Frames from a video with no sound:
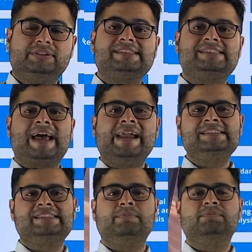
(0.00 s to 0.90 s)

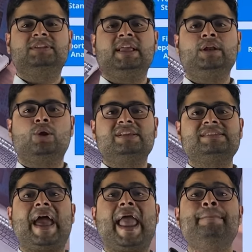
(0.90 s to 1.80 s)
decides something known as
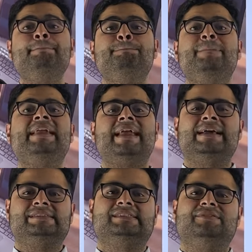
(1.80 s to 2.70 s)
a
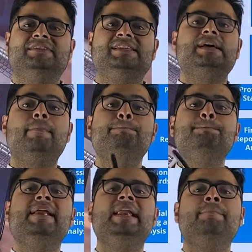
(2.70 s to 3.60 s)
MPS, which is a
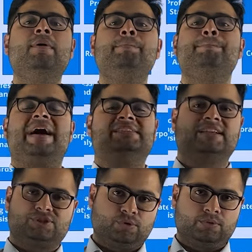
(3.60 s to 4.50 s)
minimum
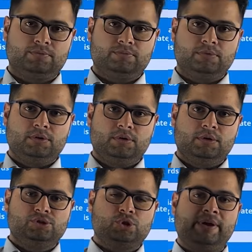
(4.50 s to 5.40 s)
passing score.
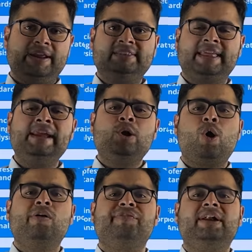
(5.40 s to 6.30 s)
So it, think
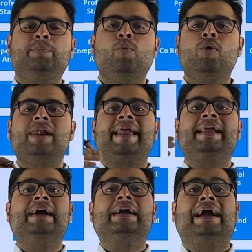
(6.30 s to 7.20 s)
of it more
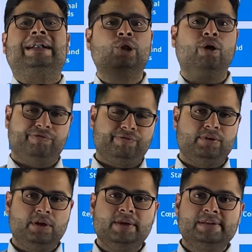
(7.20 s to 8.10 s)
like a cutoff.
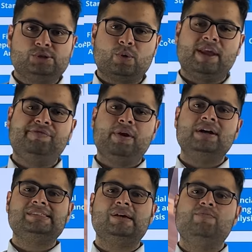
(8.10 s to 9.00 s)
So if you
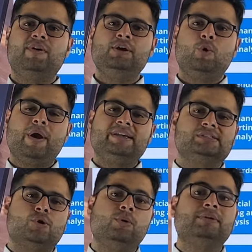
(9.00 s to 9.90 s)
are someone who has
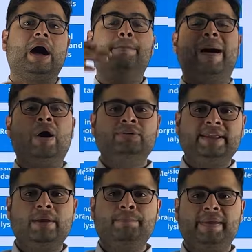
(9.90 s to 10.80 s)
scored above
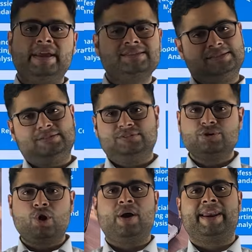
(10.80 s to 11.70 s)
the MPS,
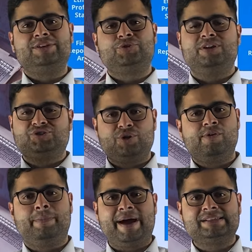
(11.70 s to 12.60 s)
congratulations, you
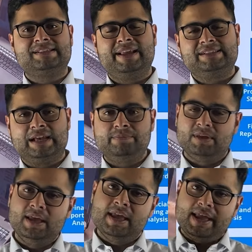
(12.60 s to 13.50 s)
will pass the exam.
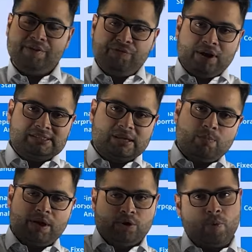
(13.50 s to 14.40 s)
If you are
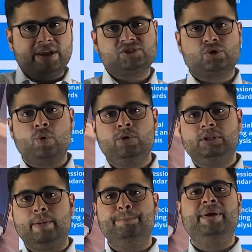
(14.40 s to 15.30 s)
someone who has
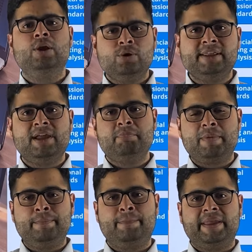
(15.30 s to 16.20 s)
scored below the
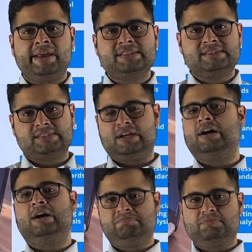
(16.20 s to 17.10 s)

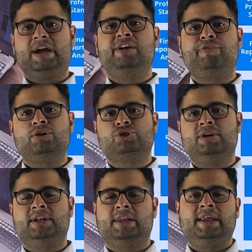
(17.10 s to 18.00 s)
MPS,
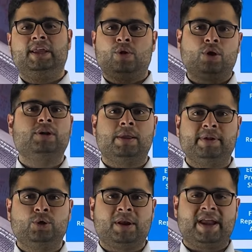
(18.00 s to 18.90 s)
unfortunately, you are not
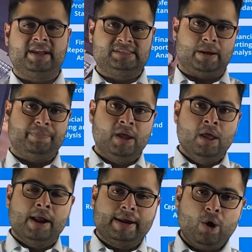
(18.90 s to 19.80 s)
able to crack exam.
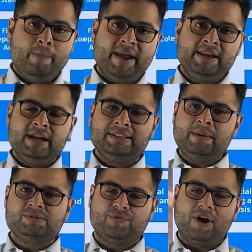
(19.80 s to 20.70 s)
Now, many a
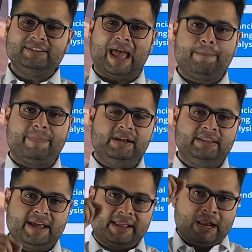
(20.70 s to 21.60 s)
times what happened,
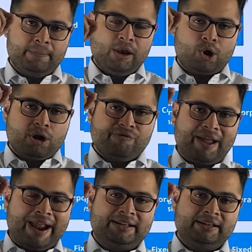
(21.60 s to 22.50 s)
there can be a lot of
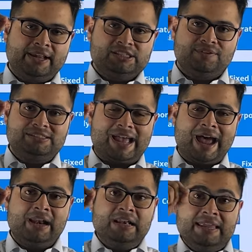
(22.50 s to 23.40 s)
candidates which
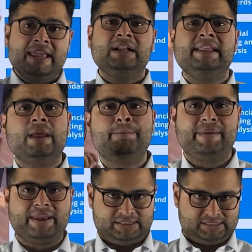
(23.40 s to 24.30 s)
are near the
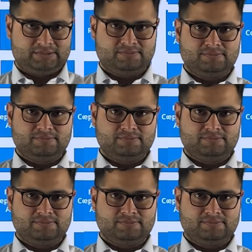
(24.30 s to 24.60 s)
MPS,